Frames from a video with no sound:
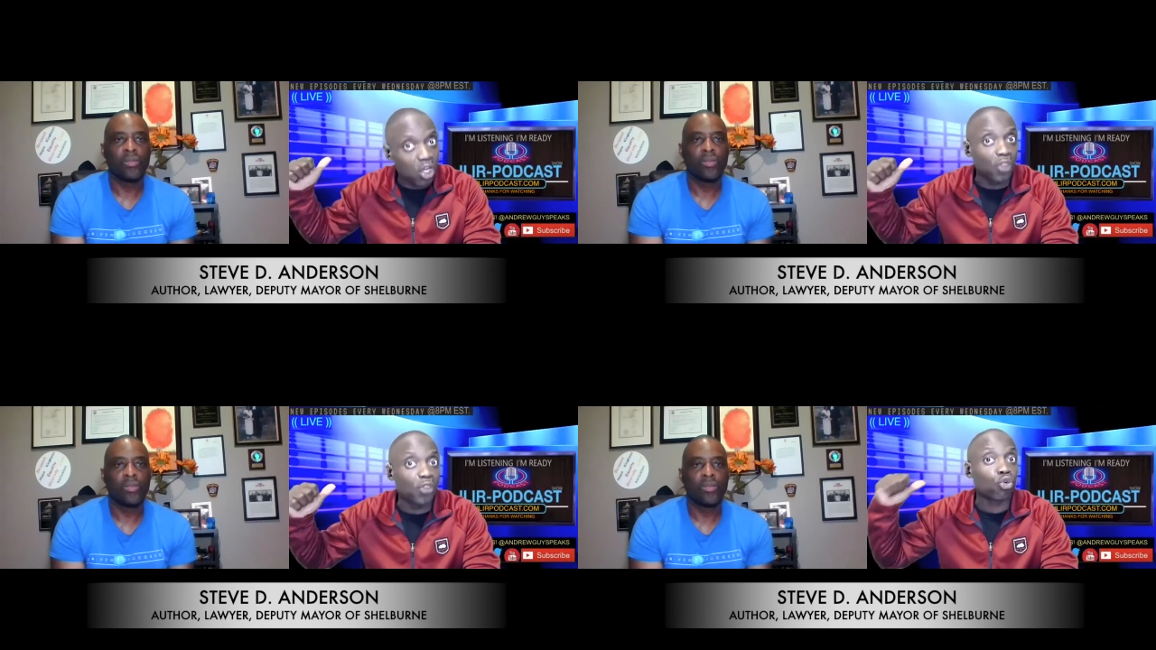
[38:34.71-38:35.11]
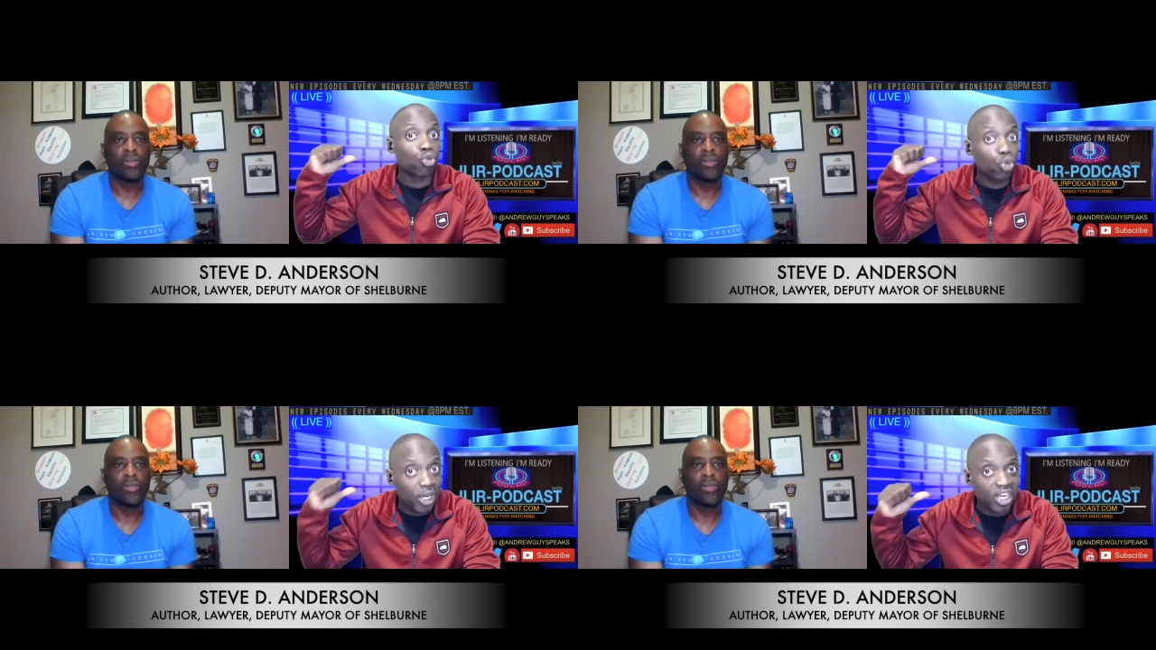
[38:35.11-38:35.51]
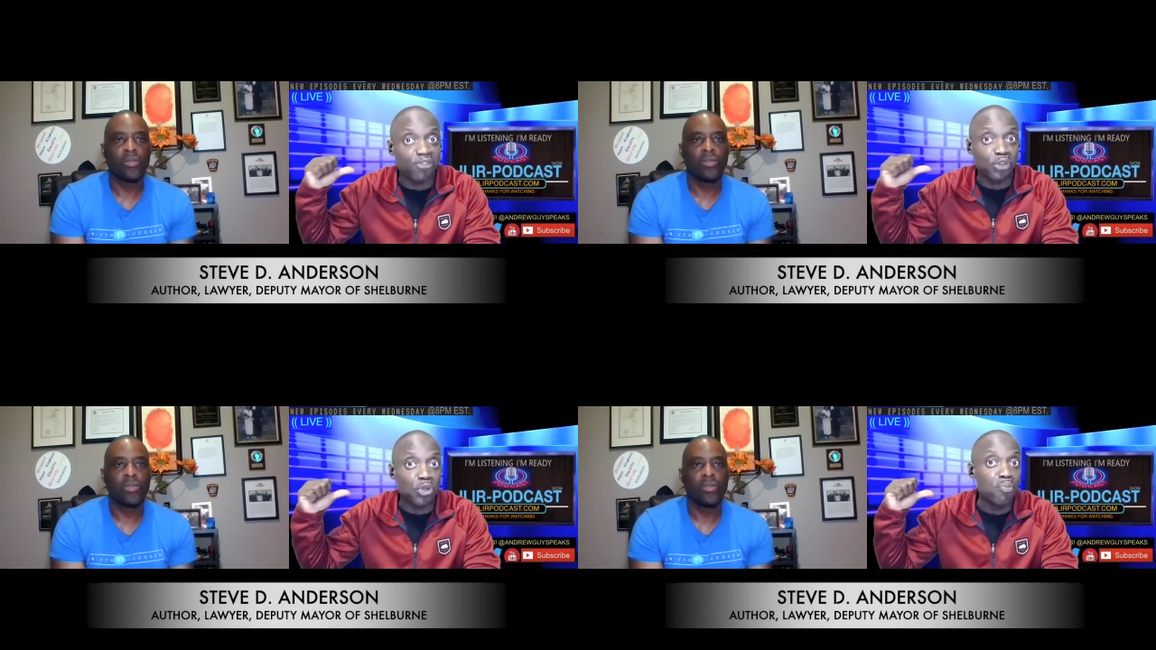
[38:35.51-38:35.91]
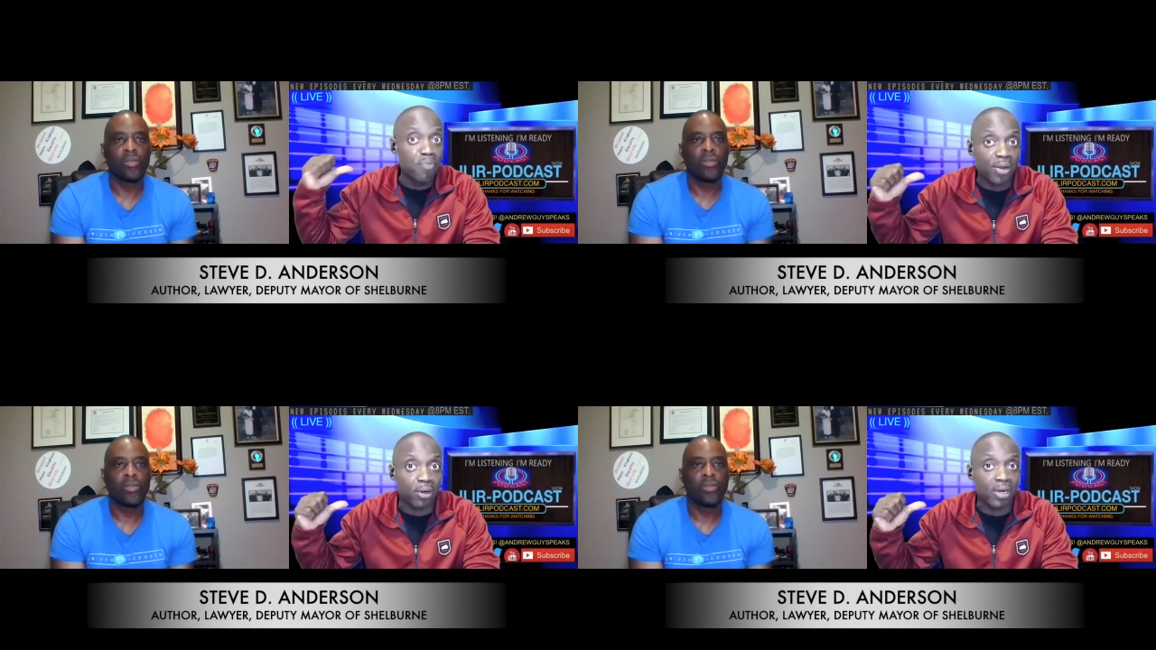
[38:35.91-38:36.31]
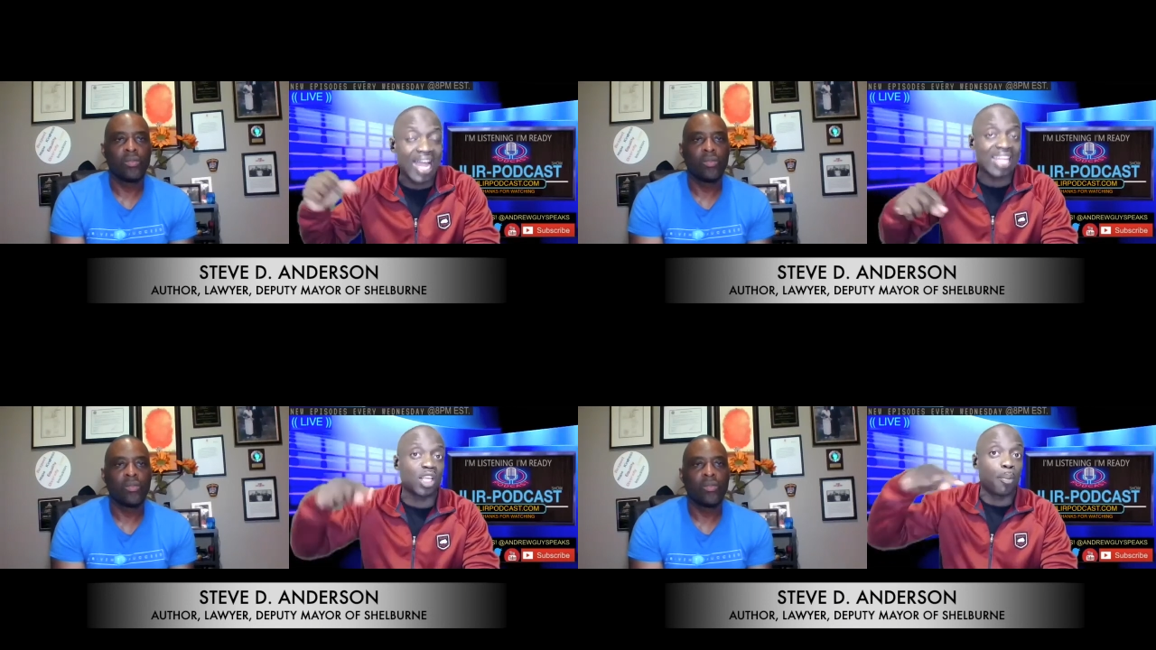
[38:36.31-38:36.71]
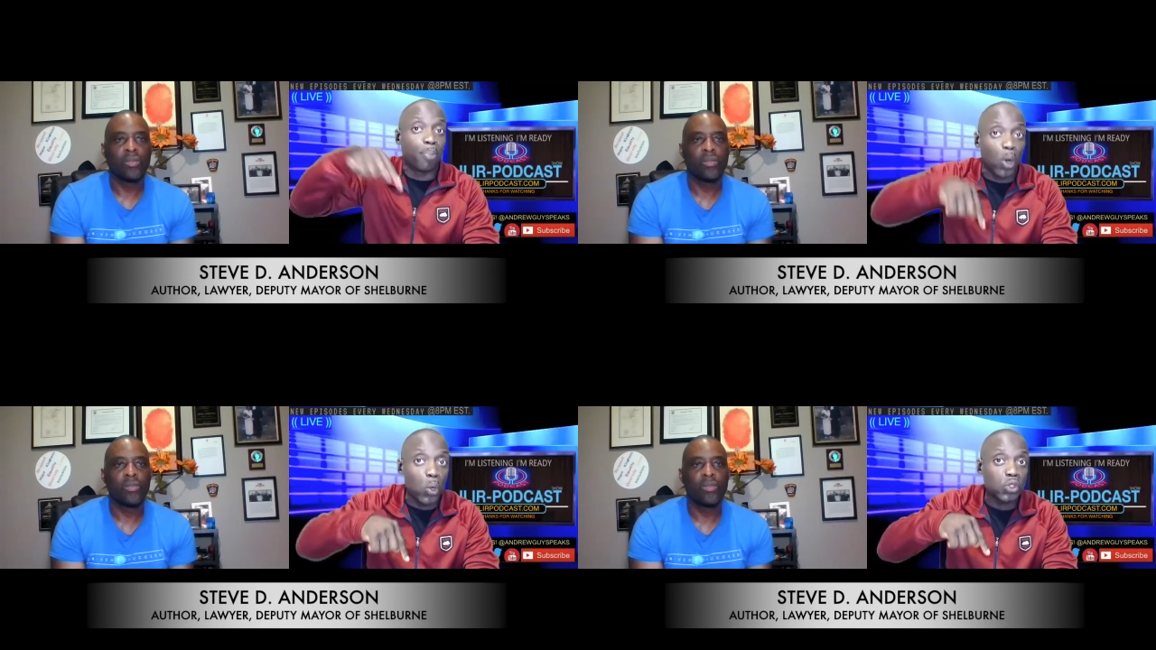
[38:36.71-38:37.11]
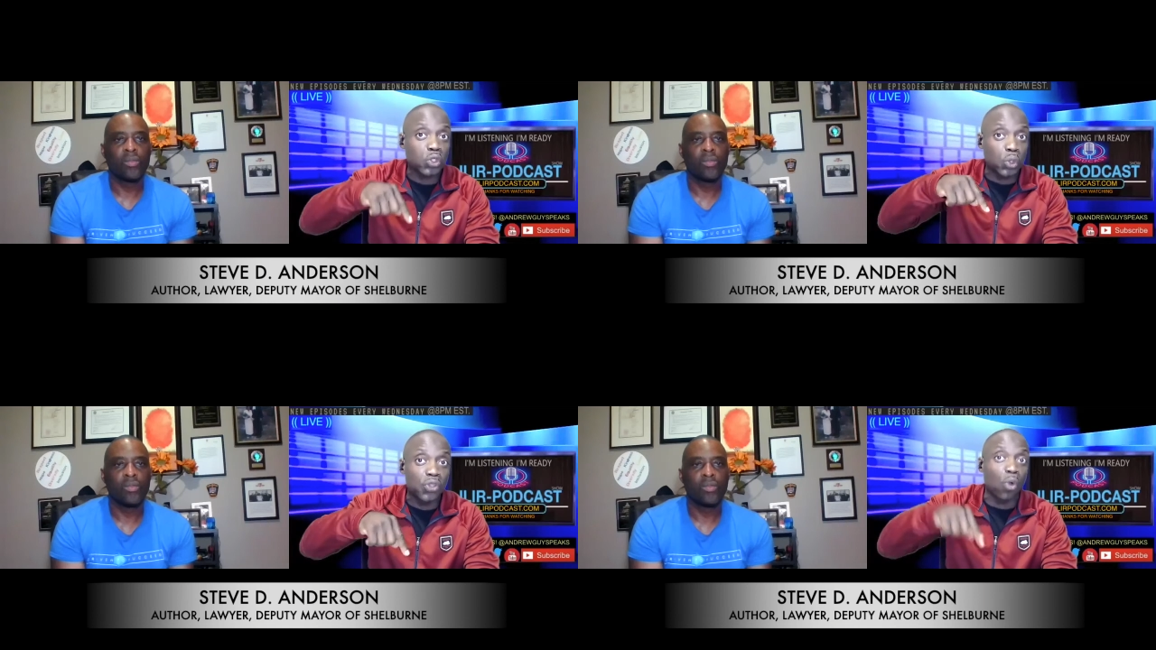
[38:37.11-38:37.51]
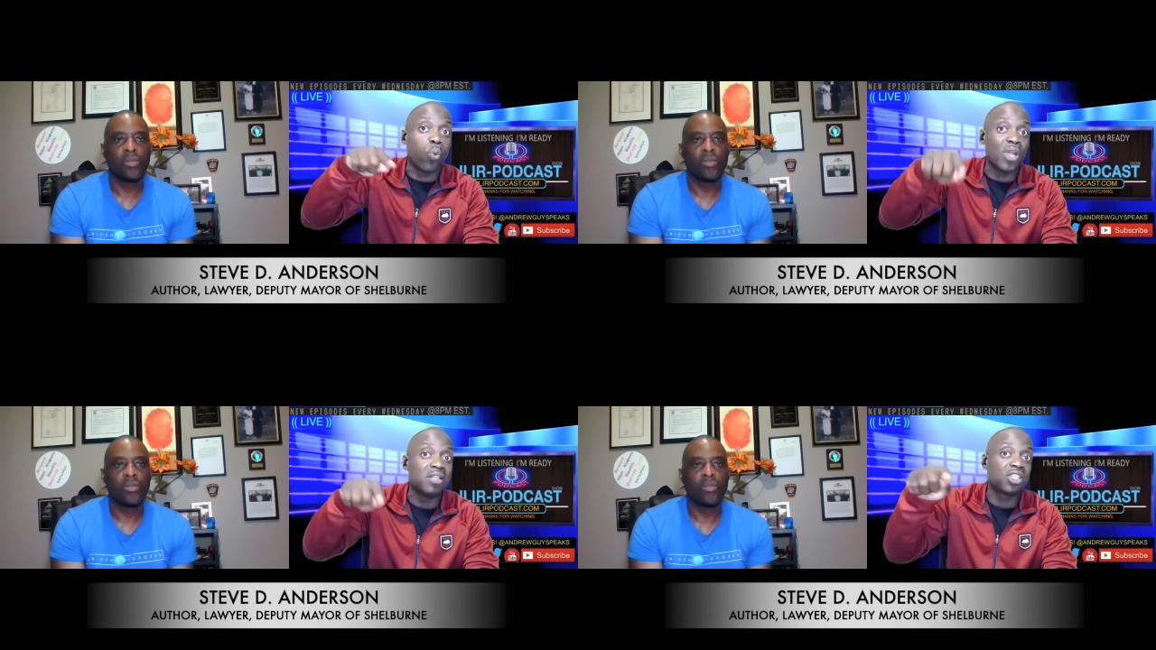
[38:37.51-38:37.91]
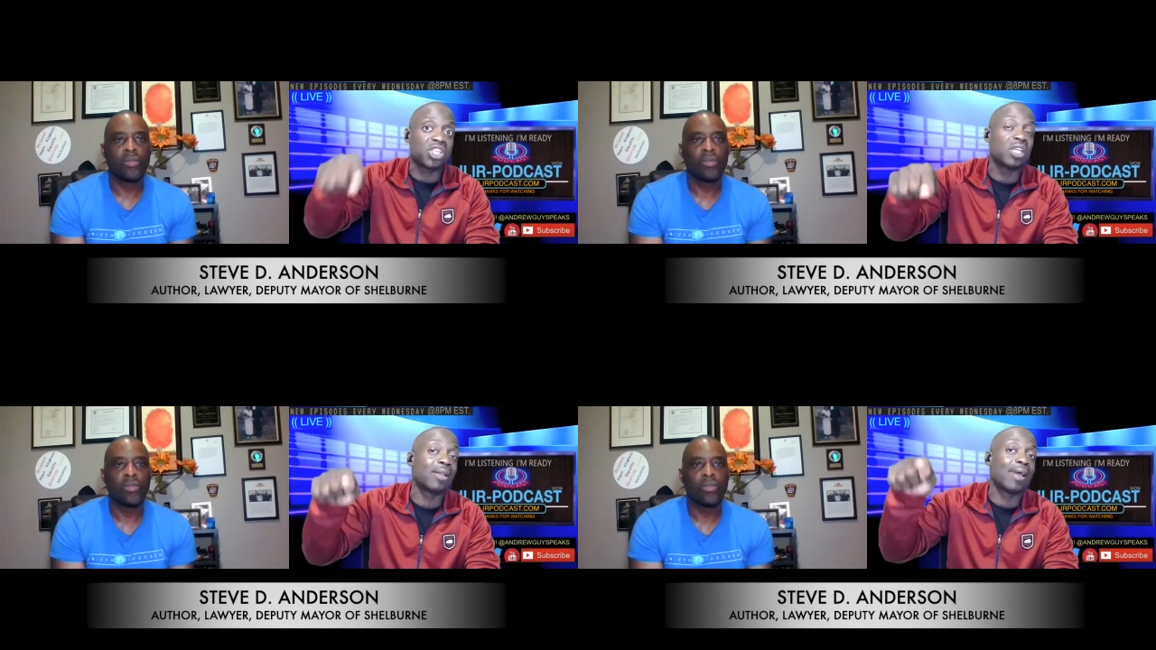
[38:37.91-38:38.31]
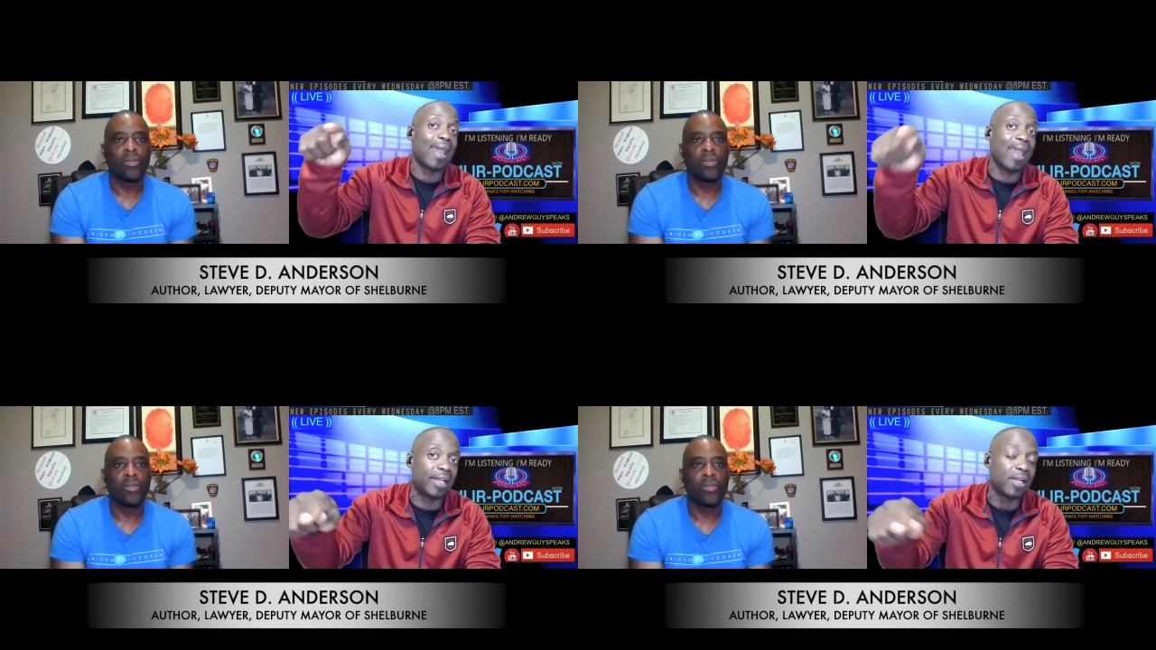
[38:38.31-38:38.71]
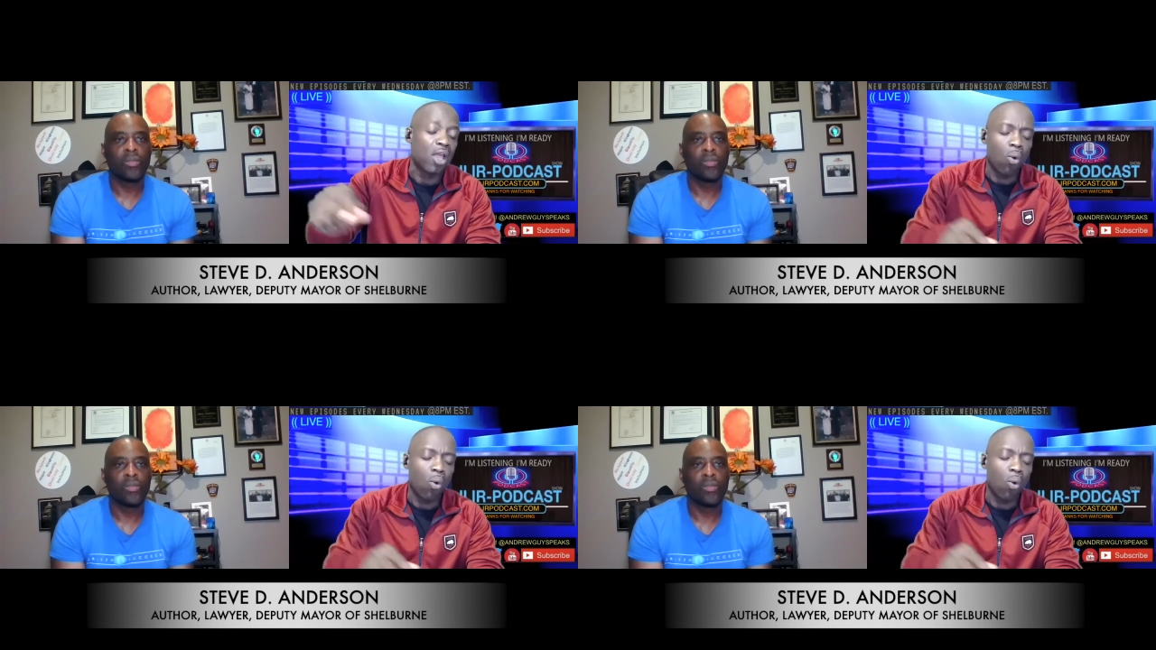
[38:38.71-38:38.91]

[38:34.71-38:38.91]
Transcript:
Speaker 1: on the rearview mirror as opposed to the windshield ahead?